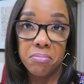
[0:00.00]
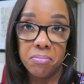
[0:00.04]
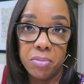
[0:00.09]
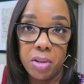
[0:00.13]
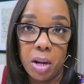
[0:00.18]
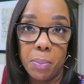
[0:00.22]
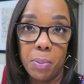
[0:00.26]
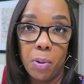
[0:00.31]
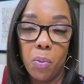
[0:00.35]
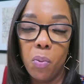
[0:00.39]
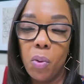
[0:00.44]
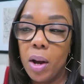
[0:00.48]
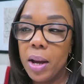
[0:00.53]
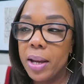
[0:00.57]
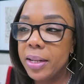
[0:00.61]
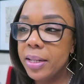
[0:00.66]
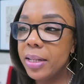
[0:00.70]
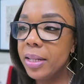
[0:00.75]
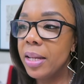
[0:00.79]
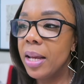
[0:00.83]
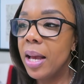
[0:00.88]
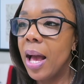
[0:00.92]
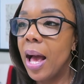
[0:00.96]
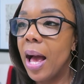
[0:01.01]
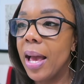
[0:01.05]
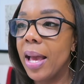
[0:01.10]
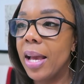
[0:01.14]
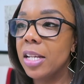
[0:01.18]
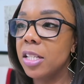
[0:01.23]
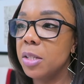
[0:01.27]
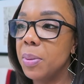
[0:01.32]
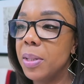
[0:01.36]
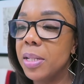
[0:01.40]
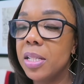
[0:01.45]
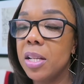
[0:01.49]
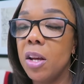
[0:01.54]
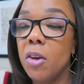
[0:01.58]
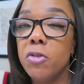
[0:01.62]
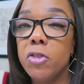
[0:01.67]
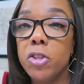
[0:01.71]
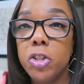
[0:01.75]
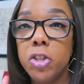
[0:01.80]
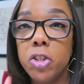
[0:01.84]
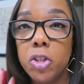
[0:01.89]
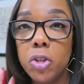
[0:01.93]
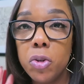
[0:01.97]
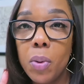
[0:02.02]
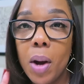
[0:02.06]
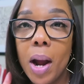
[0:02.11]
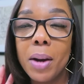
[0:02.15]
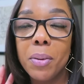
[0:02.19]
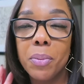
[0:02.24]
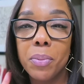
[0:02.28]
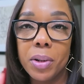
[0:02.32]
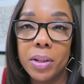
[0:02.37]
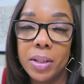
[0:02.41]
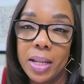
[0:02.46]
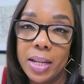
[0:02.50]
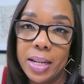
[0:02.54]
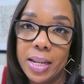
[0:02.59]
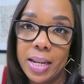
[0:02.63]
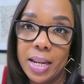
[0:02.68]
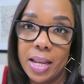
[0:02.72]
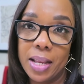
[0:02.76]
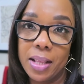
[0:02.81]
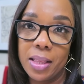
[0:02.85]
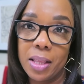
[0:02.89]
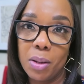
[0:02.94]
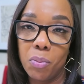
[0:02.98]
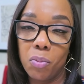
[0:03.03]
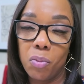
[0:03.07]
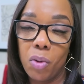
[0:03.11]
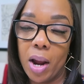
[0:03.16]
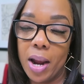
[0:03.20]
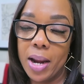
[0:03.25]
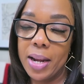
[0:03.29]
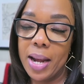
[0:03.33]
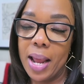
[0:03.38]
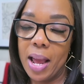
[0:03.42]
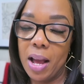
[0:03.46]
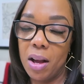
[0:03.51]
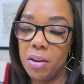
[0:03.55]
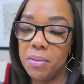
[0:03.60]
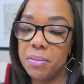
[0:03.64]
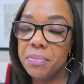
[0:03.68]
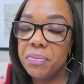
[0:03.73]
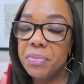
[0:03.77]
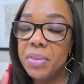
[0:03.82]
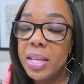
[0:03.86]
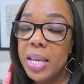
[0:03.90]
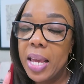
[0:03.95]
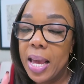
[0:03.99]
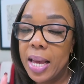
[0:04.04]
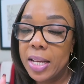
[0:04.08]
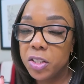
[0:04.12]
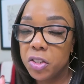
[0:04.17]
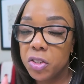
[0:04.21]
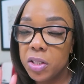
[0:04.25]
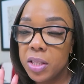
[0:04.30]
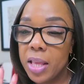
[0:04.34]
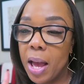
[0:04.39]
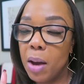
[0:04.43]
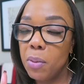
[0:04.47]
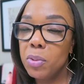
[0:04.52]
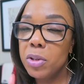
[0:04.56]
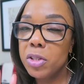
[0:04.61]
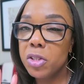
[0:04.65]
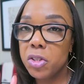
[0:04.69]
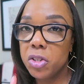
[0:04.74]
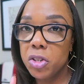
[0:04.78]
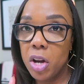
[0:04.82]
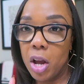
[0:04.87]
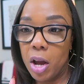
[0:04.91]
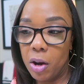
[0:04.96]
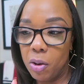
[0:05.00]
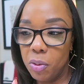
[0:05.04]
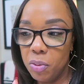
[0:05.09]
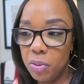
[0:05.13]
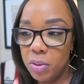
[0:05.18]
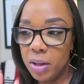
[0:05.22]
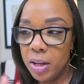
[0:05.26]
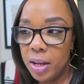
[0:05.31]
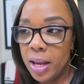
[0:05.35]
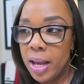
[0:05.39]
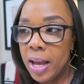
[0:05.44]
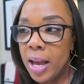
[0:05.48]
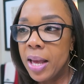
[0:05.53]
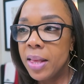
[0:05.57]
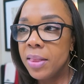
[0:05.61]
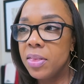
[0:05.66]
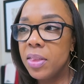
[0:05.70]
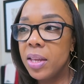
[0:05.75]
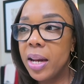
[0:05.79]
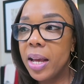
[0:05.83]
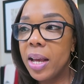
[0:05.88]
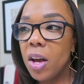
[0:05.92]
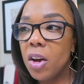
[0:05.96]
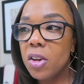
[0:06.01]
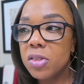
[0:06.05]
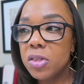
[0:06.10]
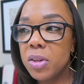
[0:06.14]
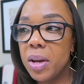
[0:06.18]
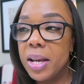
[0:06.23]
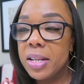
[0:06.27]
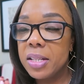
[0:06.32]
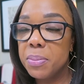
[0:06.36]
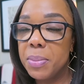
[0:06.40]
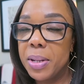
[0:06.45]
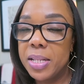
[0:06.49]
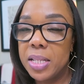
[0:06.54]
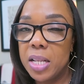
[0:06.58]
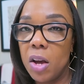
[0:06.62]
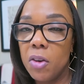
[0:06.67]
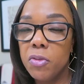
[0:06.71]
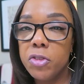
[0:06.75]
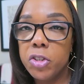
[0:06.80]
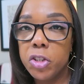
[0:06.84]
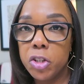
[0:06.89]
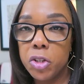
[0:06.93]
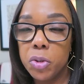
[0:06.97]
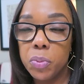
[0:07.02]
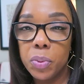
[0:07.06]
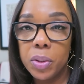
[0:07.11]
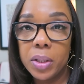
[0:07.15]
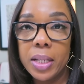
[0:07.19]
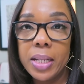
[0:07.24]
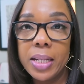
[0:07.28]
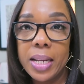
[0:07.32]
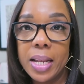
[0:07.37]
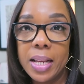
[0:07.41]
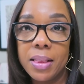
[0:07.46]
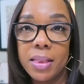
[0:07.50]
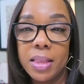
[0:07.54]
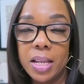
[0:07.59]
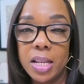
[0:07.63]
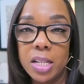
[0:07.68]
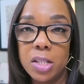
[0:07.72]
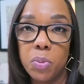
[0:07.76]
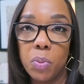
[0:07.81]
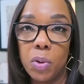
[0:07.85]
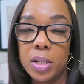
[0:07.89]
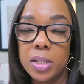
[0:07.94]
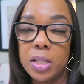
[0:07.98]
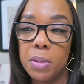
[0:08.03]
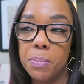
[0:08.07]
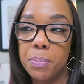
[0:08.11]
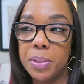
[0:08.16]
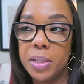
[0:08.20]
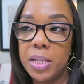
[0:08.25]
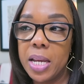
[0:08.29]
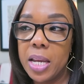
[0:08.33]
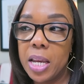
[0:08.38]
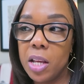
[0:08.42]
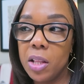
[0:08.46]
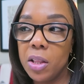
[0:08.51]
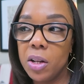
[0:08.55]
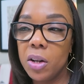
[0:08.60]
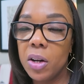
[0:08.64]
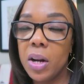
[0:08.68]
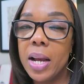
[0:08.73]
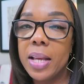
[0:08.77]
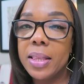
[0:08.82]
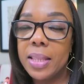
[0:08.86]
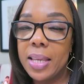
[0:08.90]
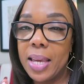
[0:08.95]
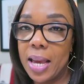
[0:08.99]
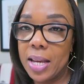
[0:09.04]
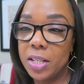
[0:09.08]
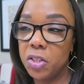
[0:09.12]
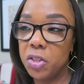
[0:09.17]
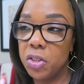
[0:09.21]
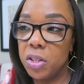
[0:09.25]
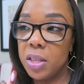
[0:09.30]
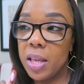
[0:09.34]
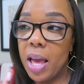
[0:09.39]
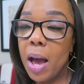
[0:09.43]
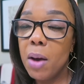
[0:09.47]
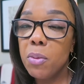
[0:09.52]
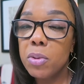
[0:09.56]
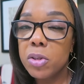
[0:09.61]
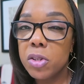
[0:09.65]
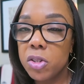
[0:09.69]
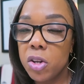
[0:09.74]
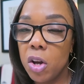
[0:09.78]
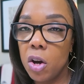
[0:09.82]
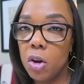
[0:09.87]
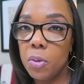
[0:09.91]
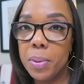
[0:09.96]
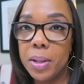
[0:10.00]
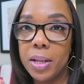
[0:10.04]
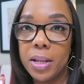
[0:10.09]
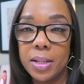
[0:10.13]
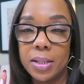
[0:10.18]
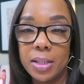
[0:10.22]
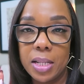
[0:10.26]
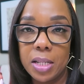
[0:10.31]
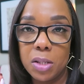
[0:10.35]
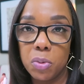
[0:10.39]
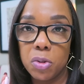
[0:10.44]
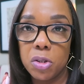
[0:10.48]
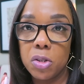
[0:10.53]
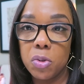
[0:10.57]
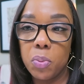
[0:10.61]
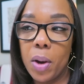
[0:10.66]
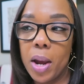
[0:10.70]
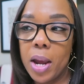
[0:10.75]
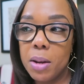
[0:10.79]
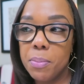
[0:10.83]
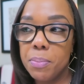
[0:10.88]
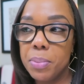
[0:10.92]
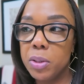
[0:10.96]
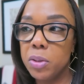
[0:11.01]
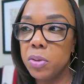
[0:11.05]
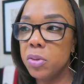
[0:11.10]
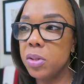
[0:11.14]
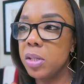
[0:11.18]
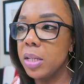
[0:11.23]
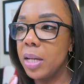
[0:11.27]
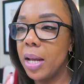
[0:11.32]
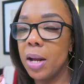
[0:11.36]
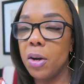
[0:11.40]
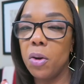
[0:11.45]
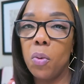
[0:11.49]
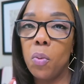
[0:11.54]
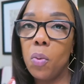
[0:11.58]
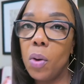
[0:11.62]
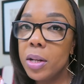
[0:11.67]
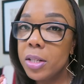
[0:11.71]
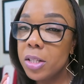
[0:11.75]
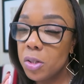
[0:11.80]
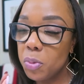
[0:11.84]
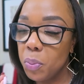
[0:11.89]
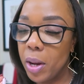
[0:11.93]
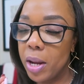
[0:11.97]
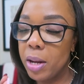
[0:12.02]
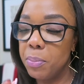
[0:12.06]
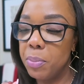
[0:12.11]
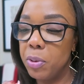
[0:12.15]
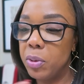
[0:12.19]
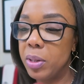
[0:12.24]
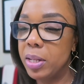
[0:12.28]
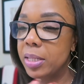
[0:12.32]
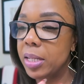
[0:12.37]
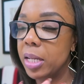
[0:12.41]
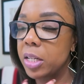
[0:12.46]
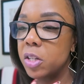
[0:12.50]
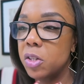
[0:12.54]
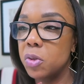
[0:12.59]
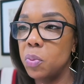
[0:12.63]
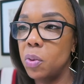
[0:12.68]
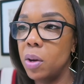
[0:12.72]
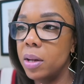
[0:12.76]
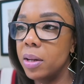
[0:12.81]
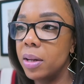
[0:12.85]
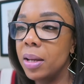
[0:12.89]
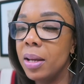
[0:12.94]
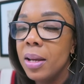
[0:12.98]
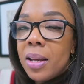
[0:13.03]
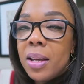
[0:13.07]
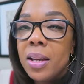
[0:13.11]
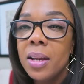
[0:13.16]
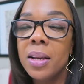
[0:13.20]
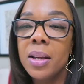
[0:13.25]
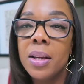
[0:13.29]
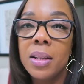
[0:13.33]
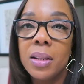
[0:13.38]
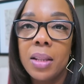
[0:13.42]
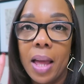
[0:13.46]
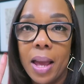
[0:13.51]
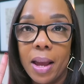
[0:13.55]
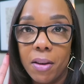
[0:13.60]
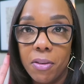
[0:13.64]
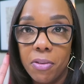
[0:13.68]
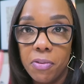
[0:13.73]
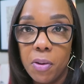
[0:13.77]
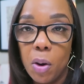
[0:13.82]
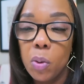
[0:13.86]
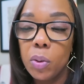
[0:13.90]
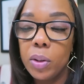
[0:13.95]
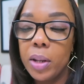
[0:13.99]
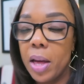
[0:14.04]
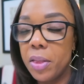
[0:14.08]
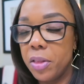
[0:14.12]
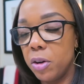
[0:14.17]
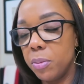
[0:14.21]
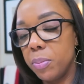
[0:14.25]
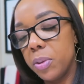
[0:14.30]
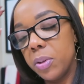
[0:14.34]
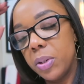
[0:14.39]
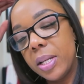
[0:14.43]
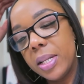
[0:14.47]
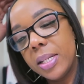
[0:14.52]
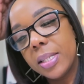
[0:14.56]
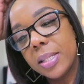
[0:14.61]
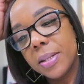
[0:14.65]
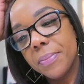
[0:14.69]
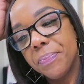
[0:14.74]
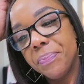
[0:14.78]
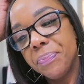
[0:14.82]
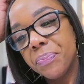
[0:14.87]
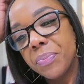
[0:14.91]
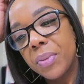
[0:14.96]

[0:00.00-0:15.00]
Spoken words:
Number one, I asked myself, do I really need them right now? The answer to that was no. Then I also asked myself, do you really need these ones in particular? And the answer to that was no, because these were suede boots and I don't want suede booties. I just want like faux leather booties.